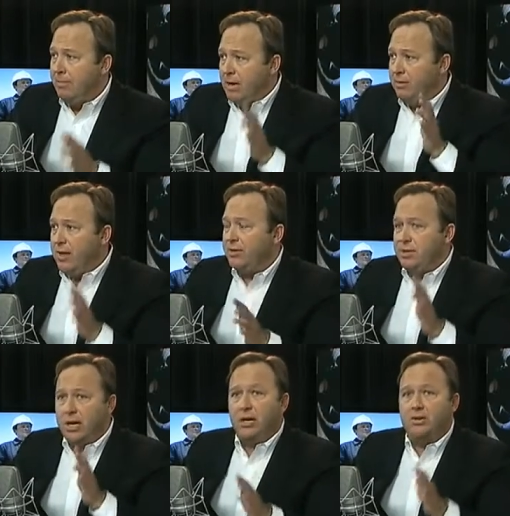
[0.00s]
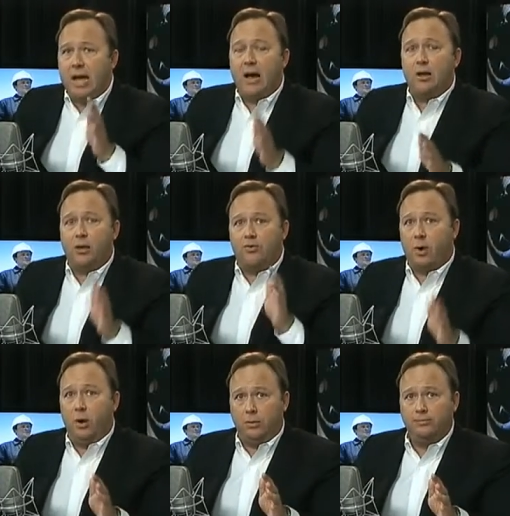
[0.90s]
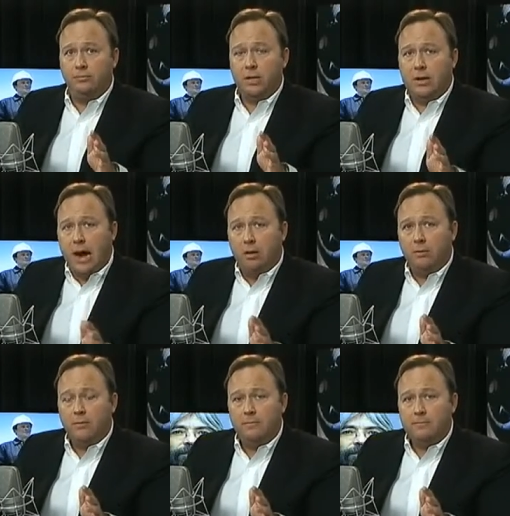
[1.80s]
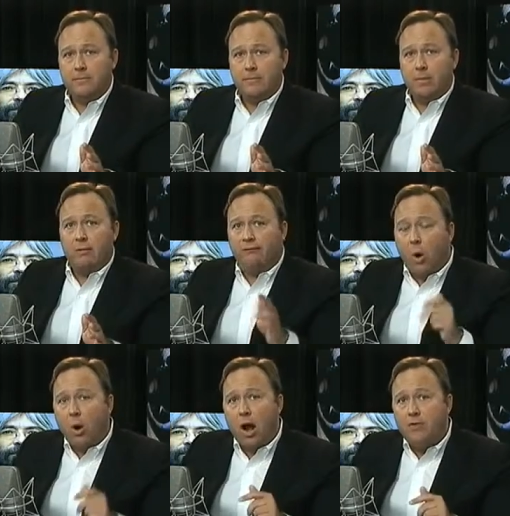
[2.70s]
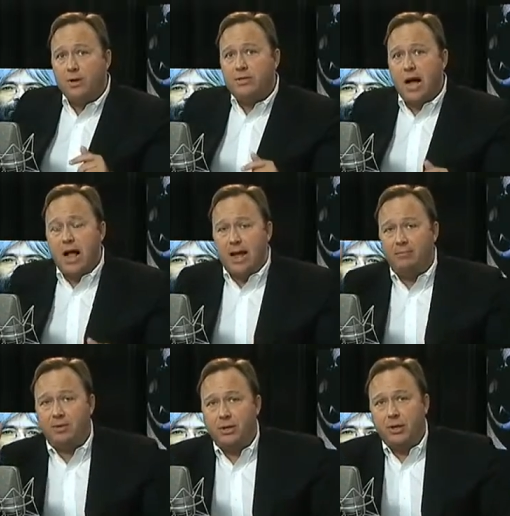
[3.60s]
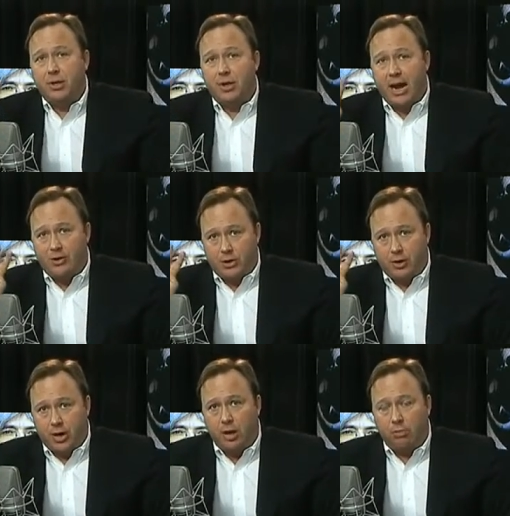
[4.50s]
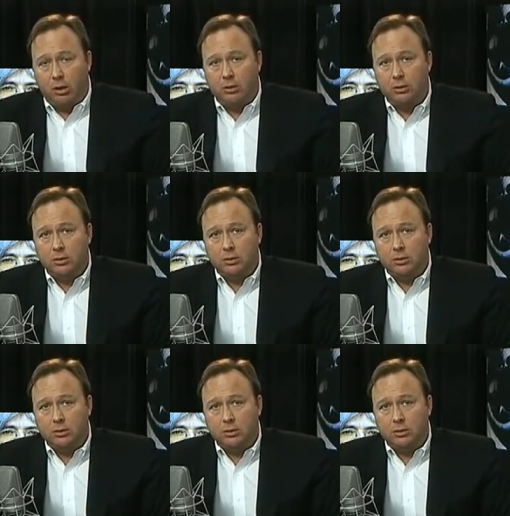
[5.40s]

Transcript: I mean, this is out of control. Now, 400 times at Chernobyl,